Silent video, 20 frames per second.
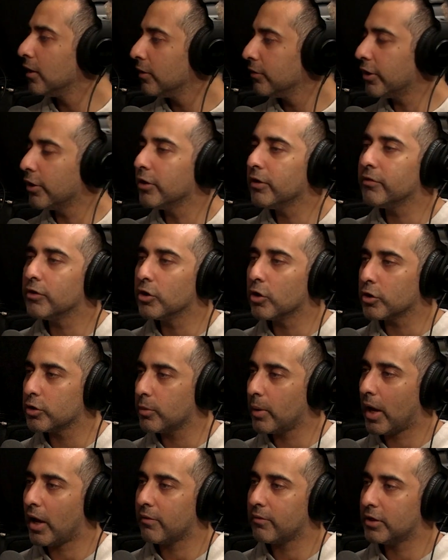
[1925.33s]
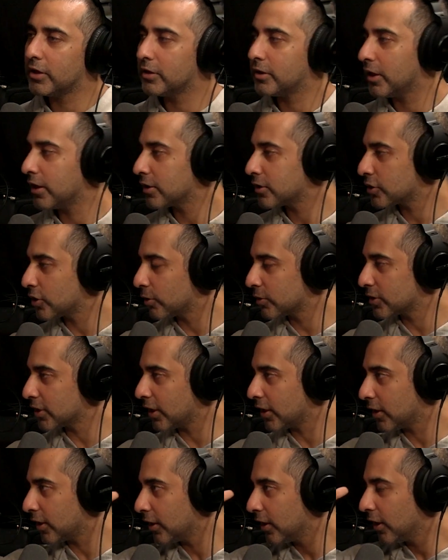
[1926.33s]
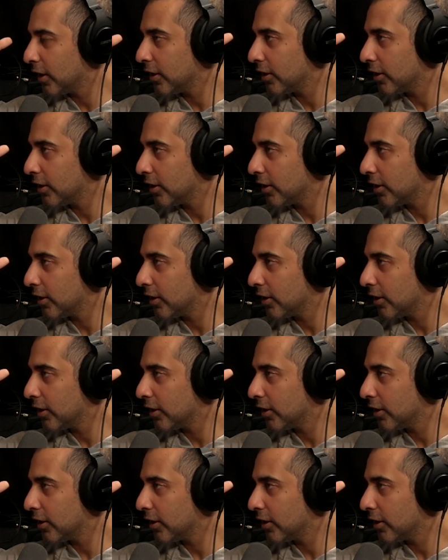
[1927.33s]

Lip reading: They don't even know you have anything. So it's like,